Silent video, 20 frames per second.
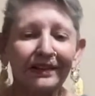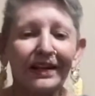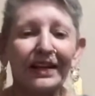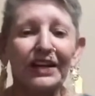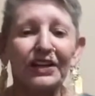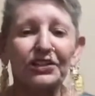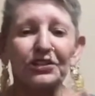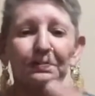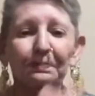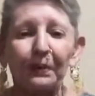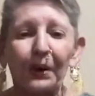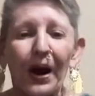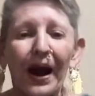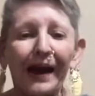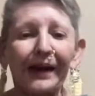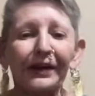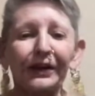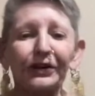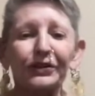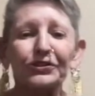is
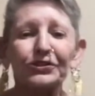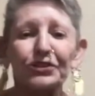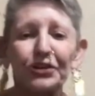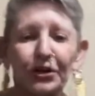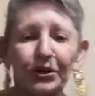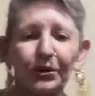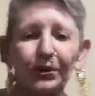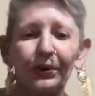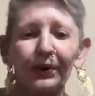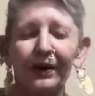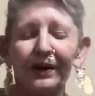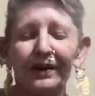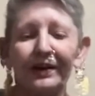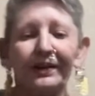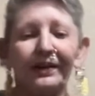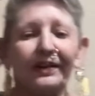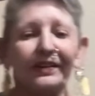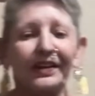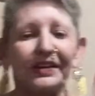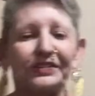prior to
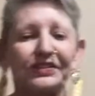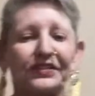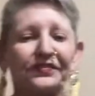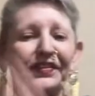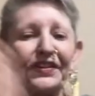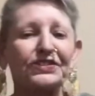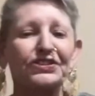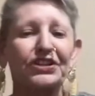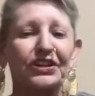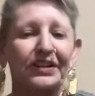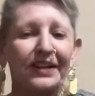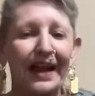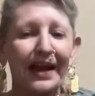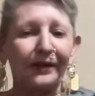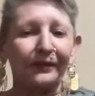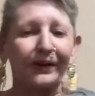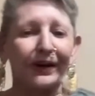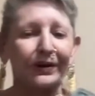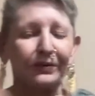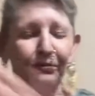the
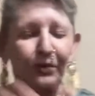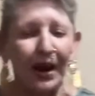divisionary